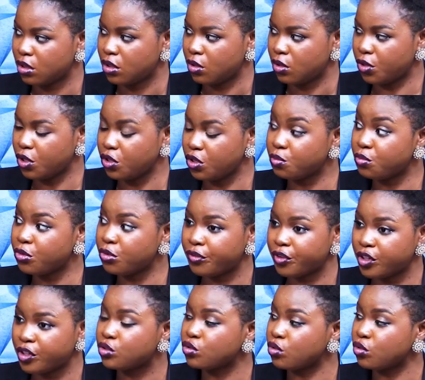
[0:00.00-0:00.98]
When you move
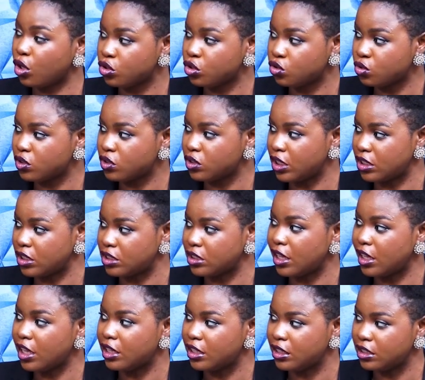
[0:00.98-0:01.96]
into Osun State,
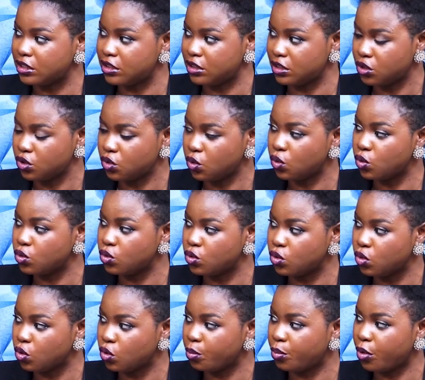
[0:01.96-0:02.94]
Ekiti,
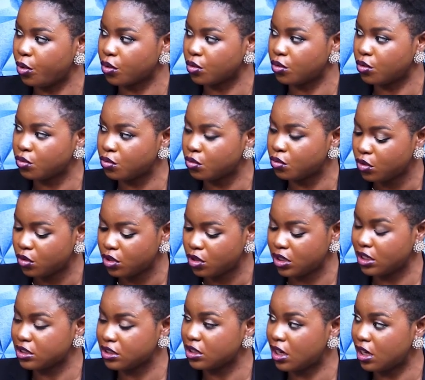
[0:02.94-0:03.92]
Ondo, Borno,
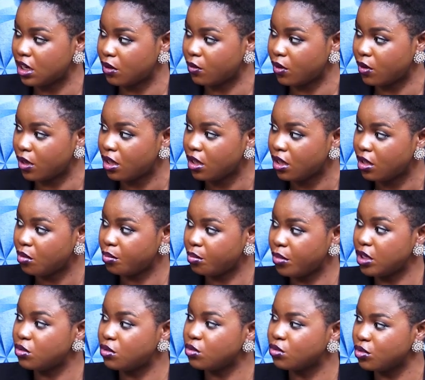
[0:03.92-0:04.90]
Nasarawa,
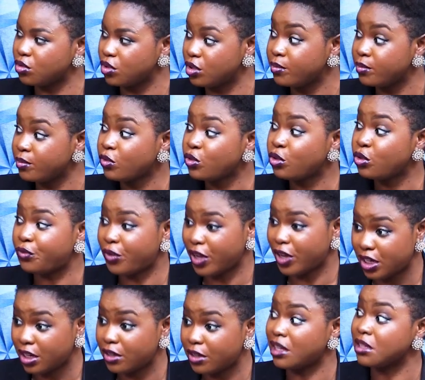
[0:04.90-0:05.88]
Maiduguri, you
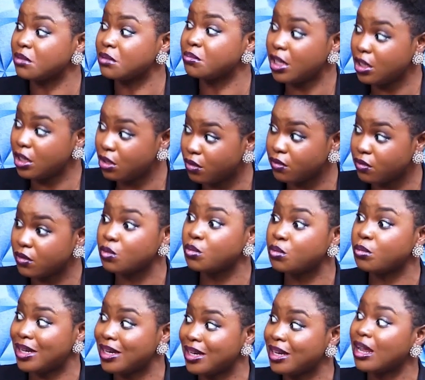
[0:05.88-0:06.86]
find out that many of the
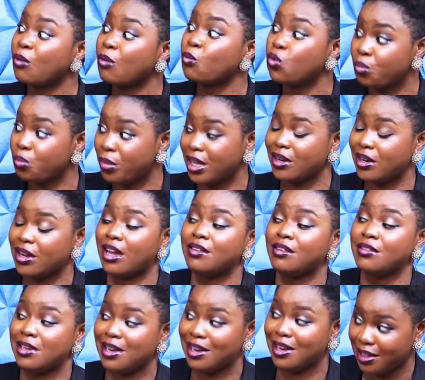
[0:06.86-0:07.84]
women are
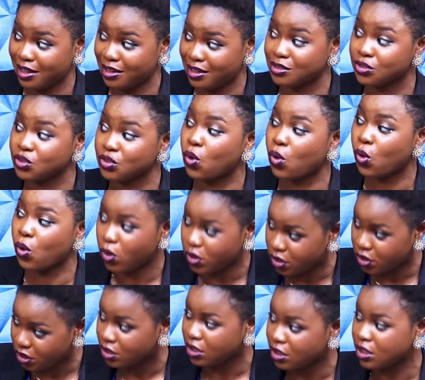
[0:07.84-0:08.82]
reliant
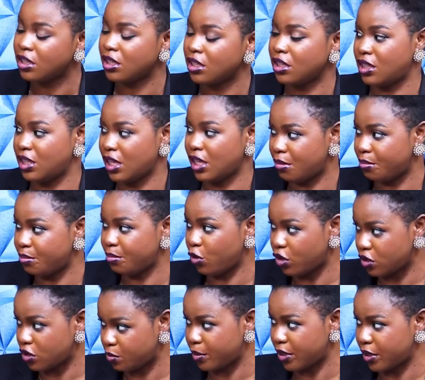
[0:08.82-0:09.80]
on their
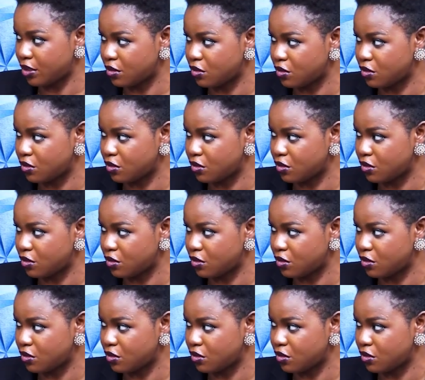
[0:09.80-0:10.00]
husbands.